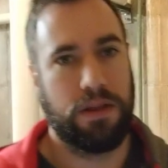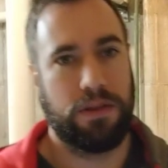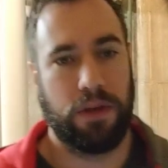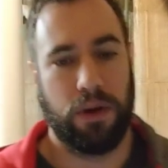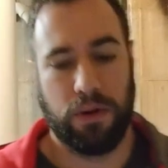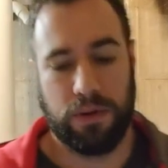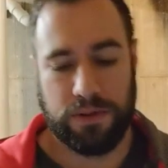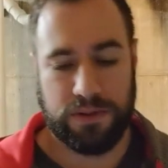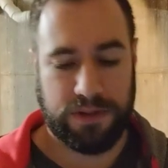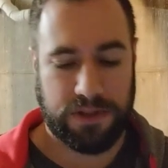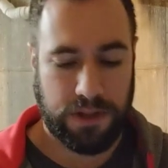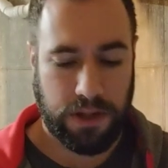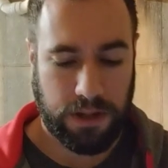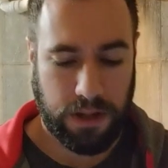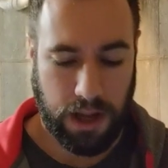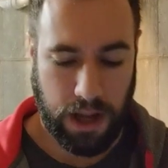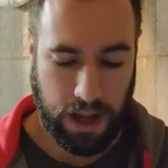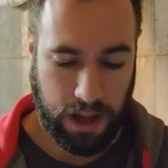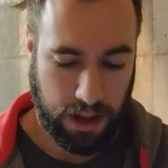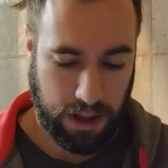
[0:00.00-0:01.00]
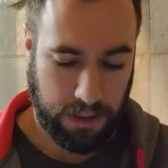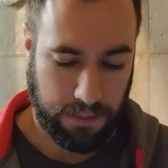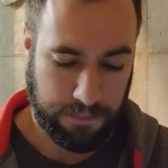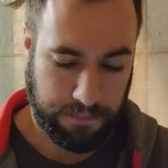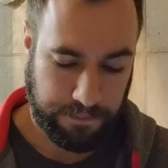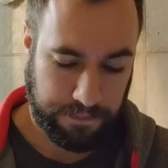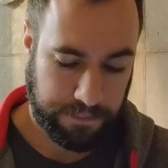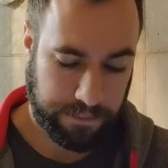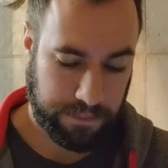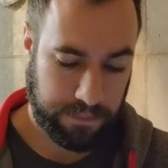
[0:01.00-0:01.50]
Those,
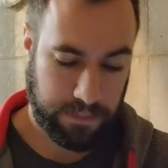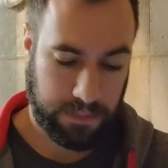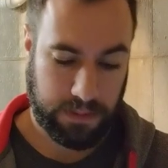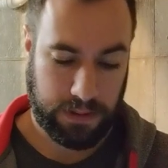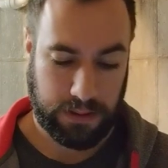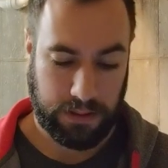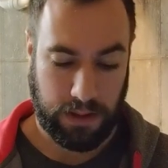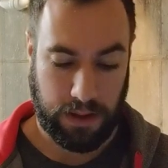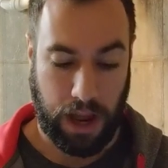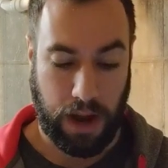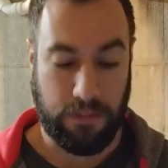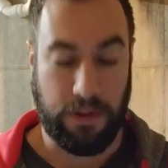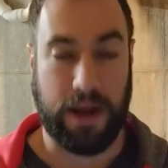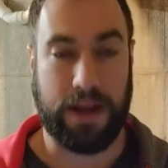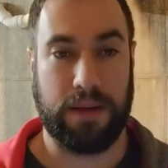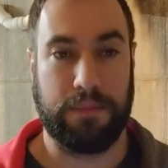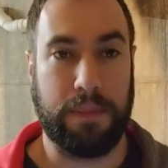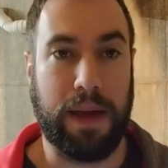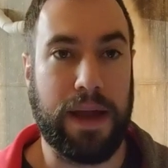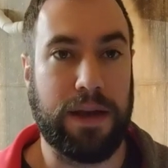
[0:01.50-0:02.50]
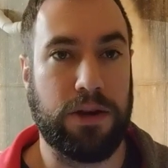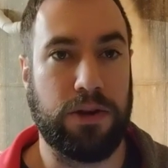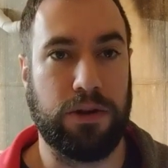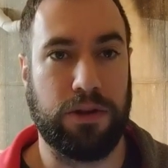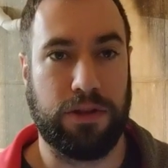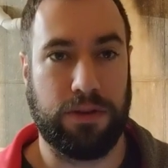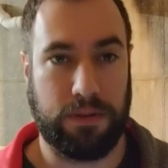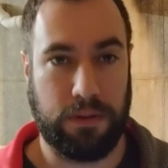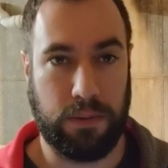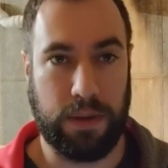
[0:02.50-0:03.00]
I recommend you
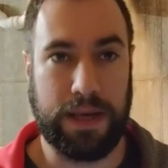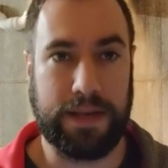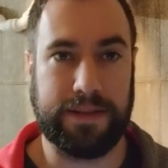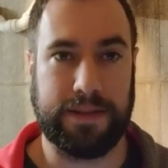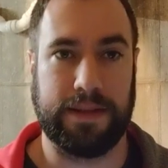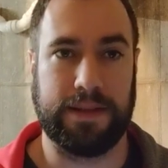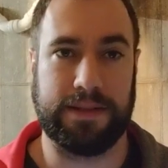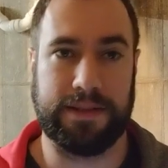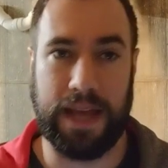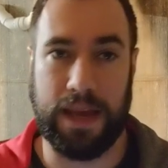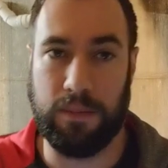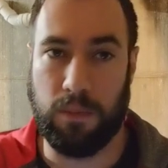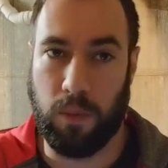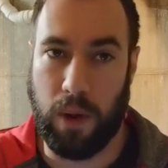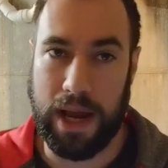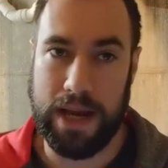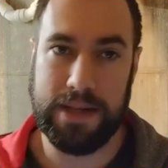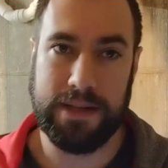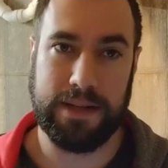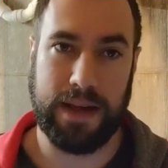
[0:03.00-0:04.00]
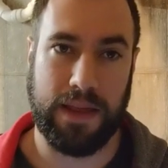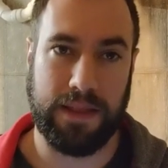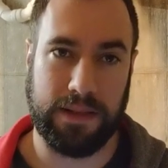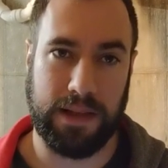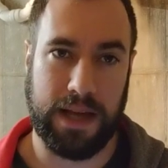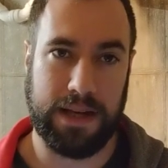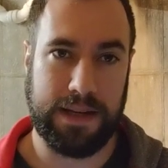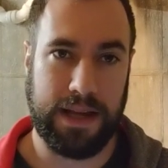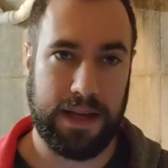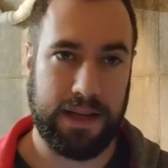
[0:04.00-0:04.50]
do 3 weeks at the same weight on the
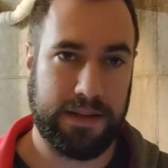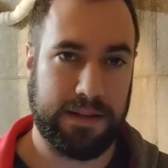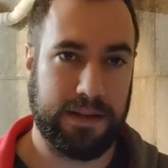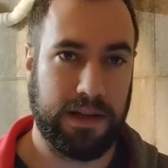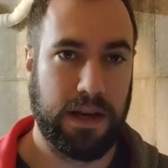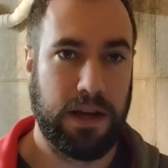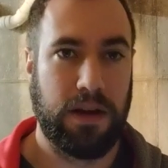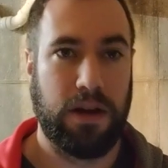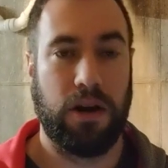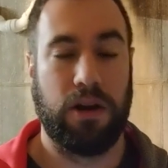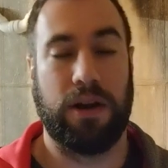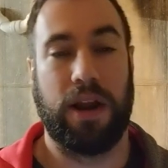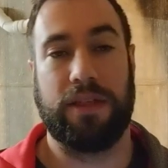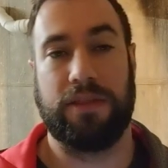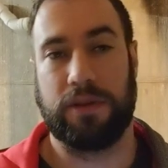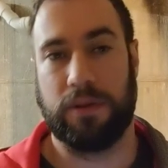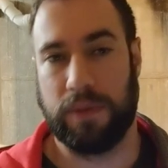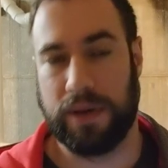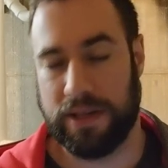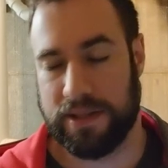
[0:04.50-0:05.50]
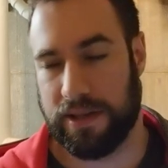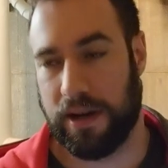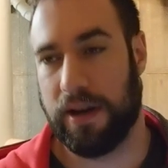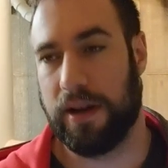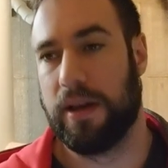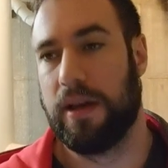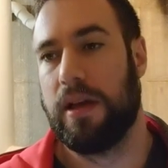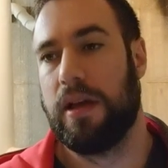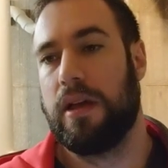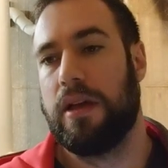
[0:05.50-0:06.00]
light days, or not 3 weeks,
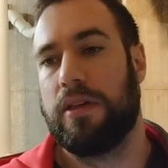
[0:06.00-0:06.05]
sorry,